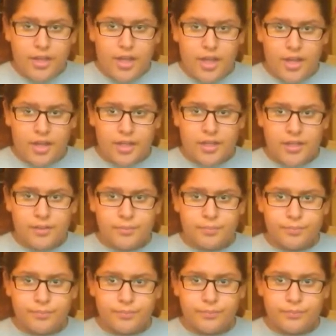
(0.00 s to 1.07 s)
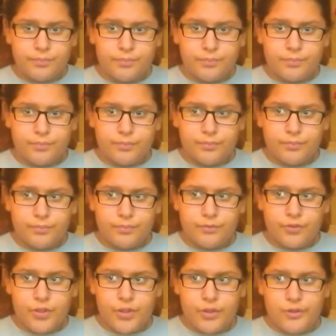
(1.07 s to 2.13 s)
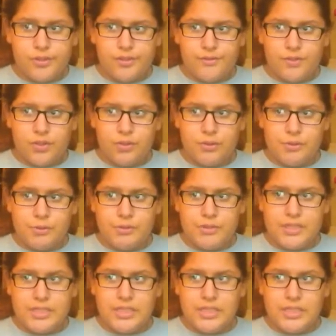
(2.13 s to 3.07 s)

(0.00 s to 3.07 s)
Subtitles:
For those of you who